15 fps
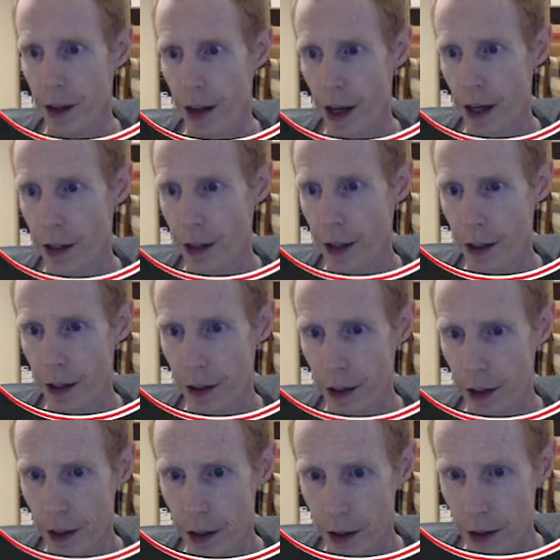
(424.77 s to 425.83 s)
then there
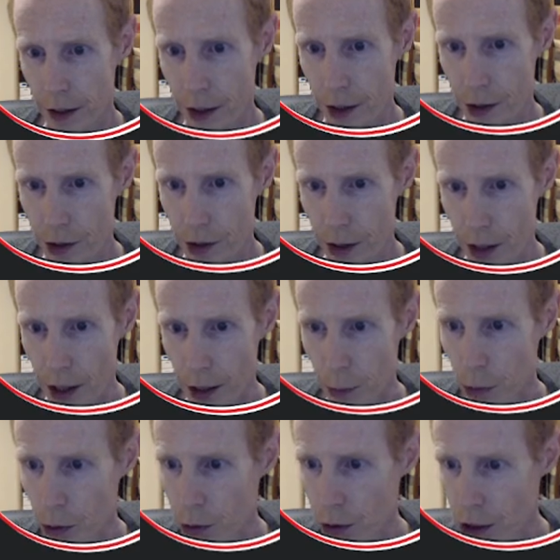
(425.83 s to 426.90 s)
is a
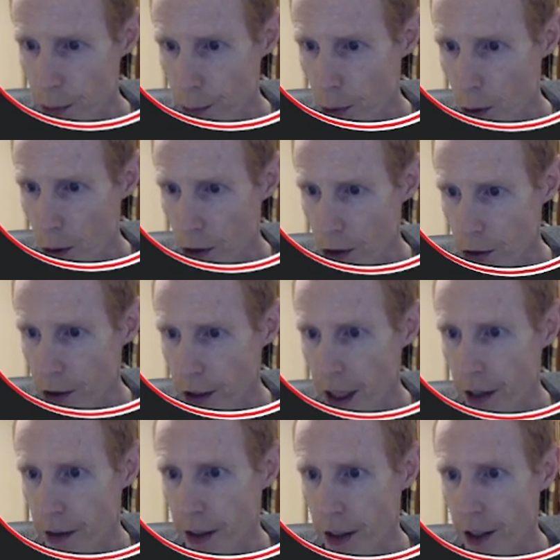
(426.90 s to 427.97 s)
ruined portal
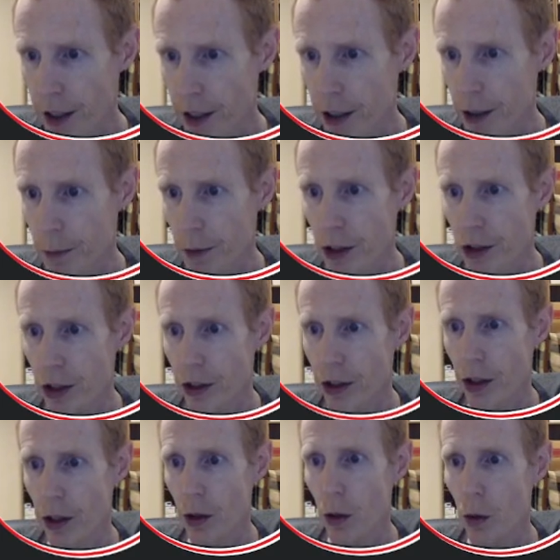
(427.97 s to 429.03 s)
down here we should
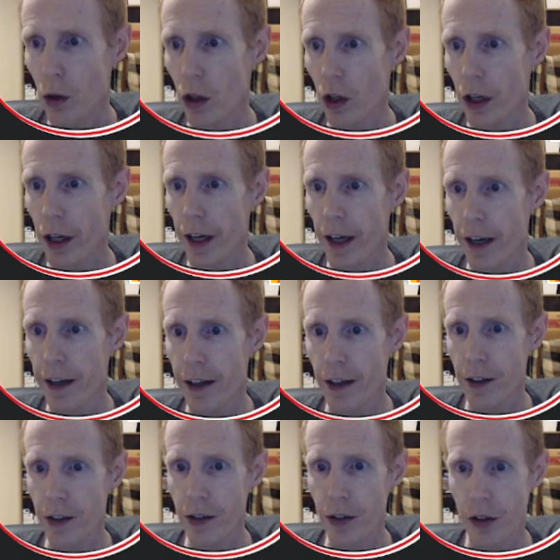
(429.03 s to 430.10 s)
go look
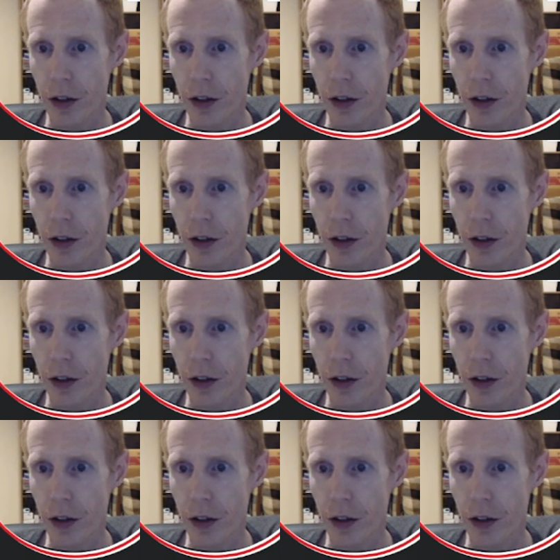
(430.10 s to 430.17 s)
at.